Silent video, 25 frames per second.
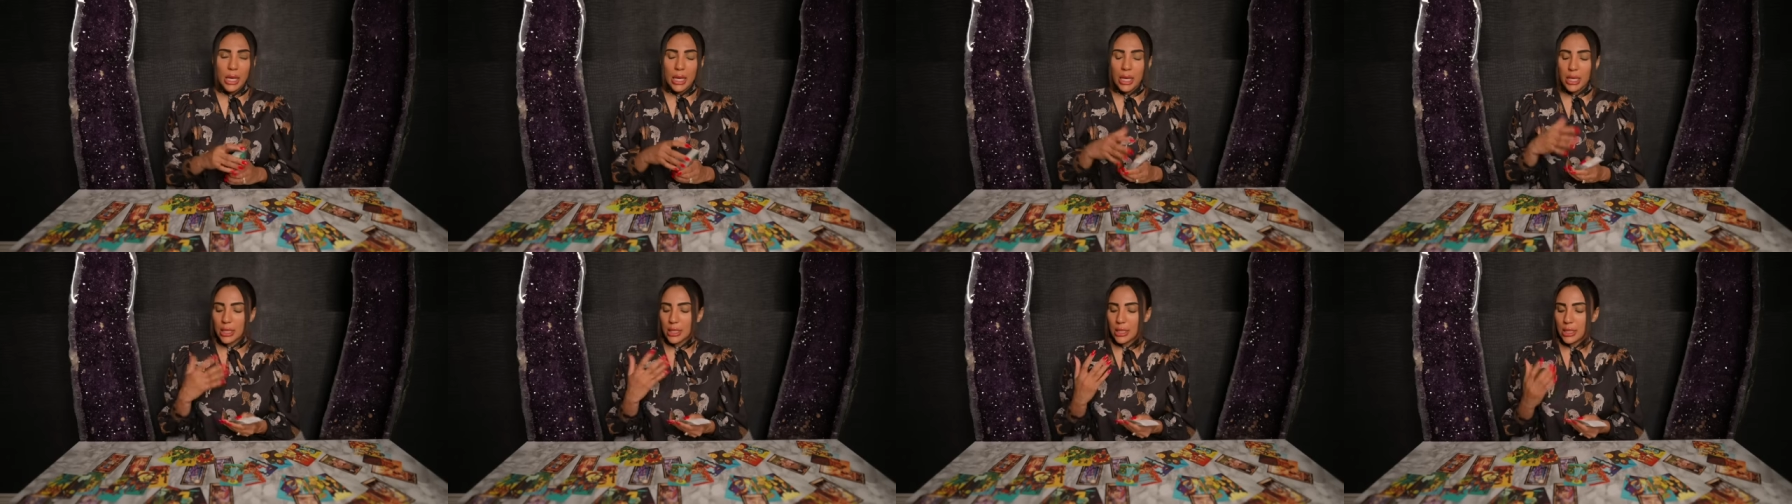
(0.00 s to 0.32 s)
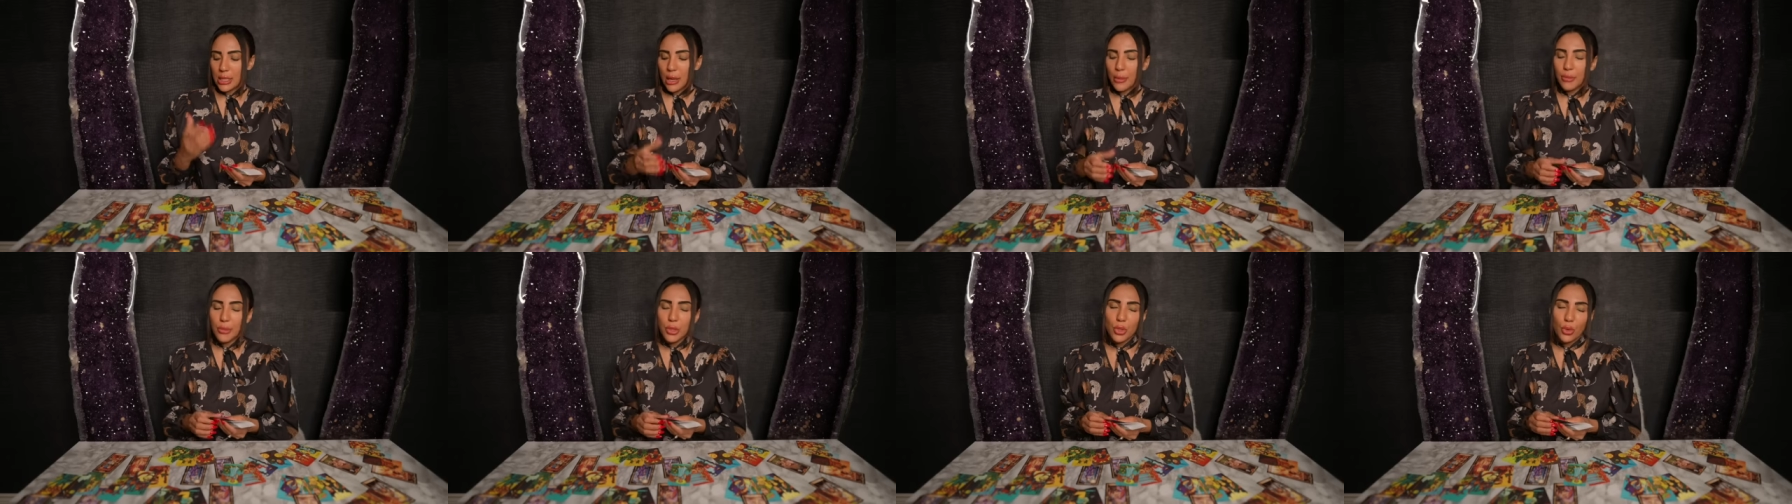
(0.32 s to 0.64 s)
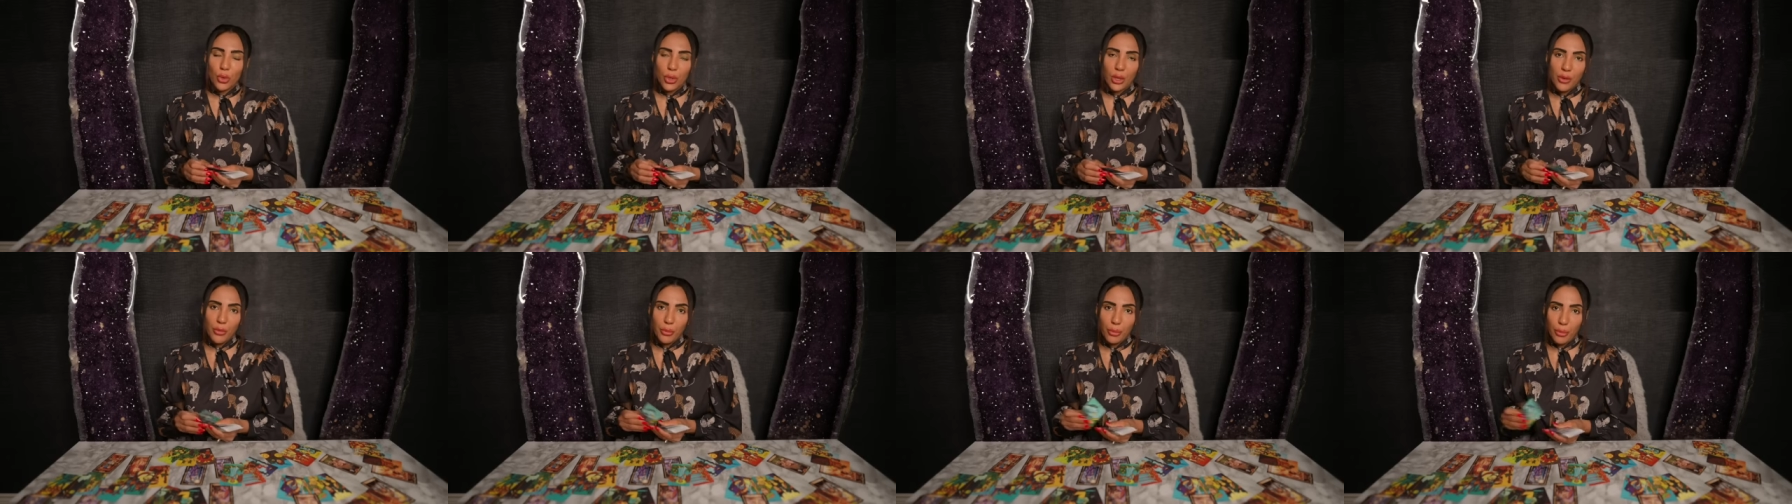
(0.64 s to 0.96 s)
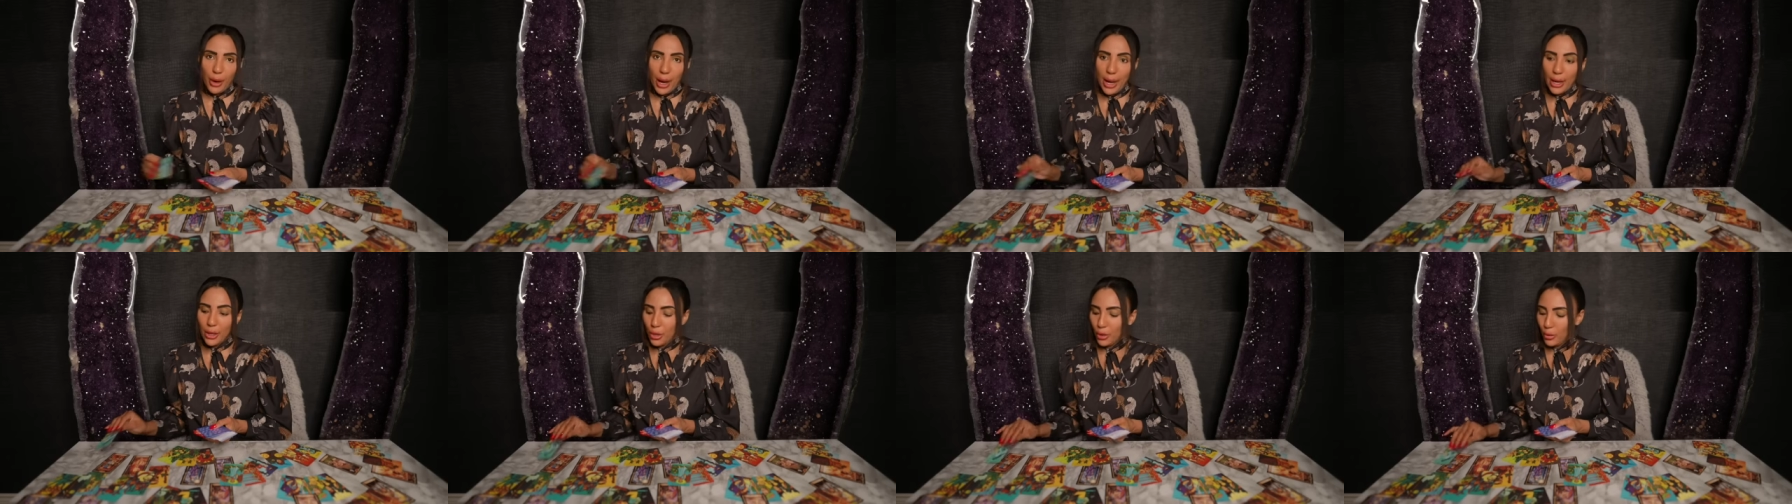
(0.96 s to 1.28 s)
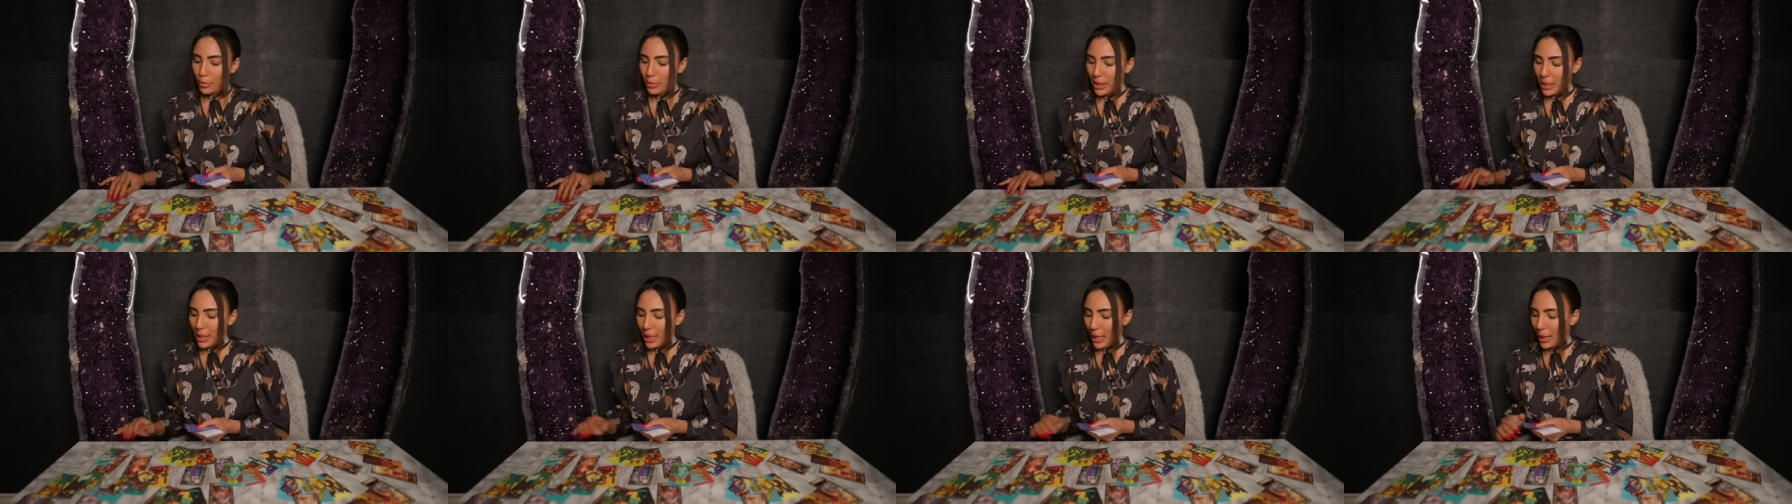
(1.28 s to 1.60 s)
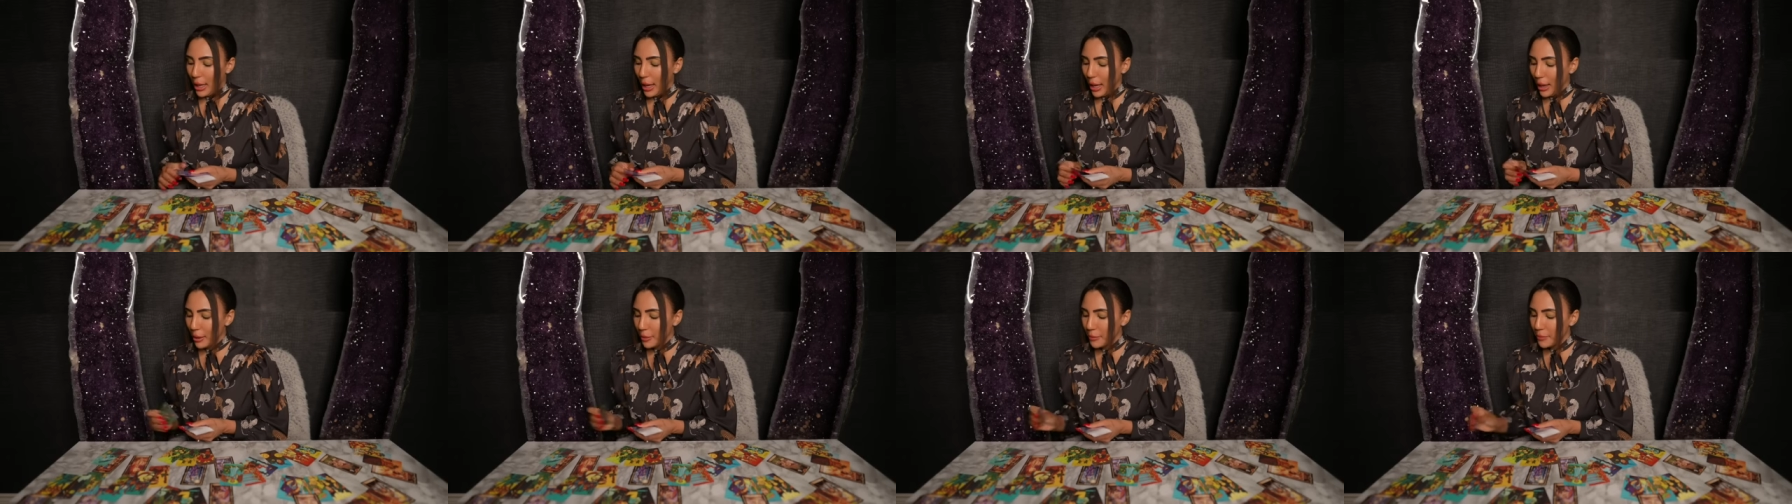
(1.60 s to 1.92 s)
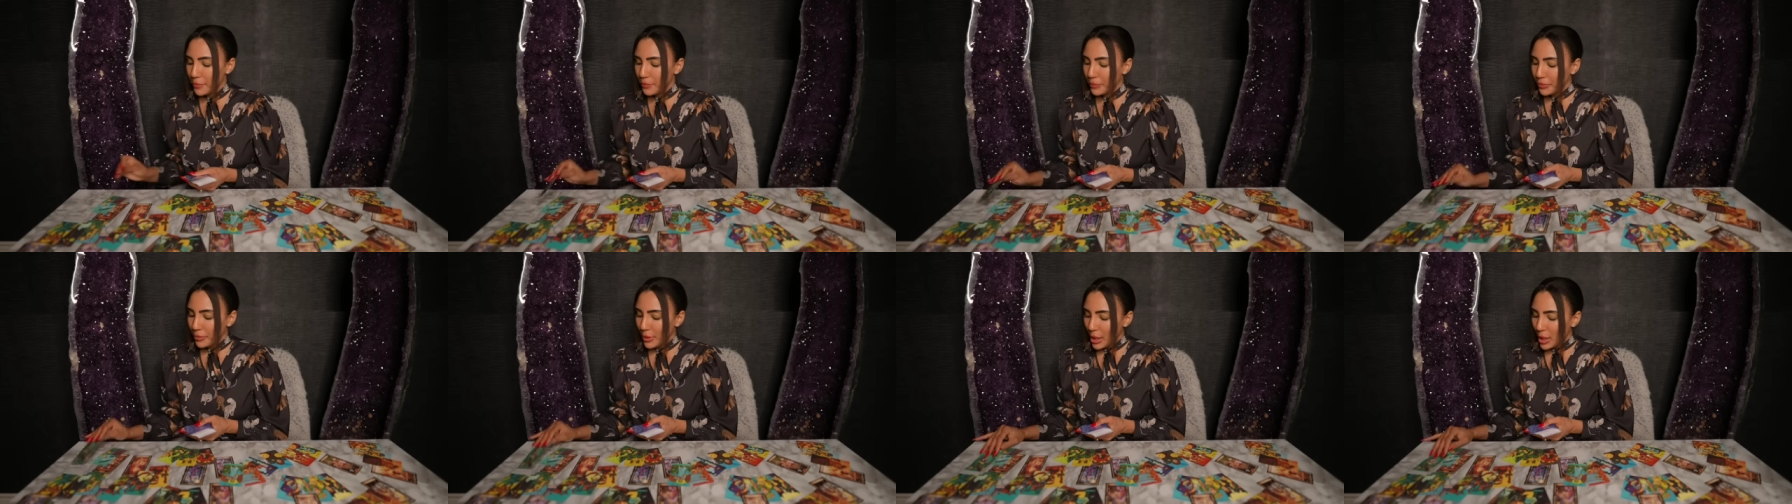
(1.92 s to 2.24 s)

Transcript: in some sort of brand new beginning?